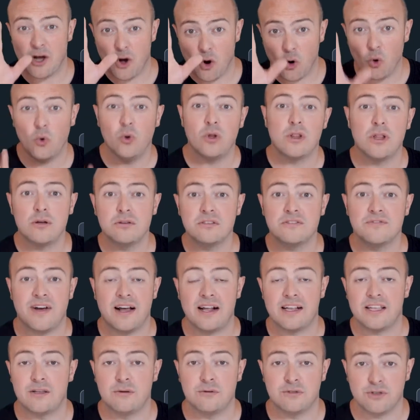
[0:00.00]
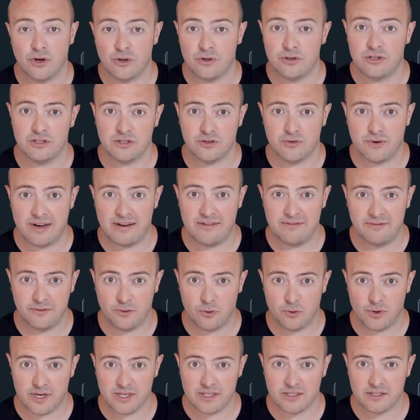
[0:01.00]
all those values on the screen
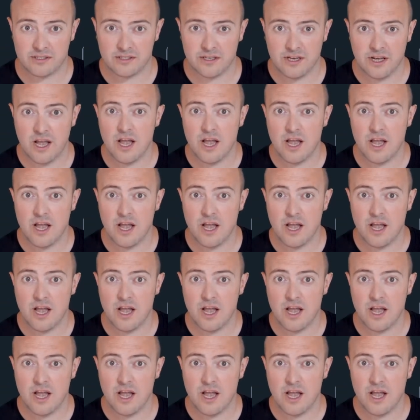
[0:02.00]
for us.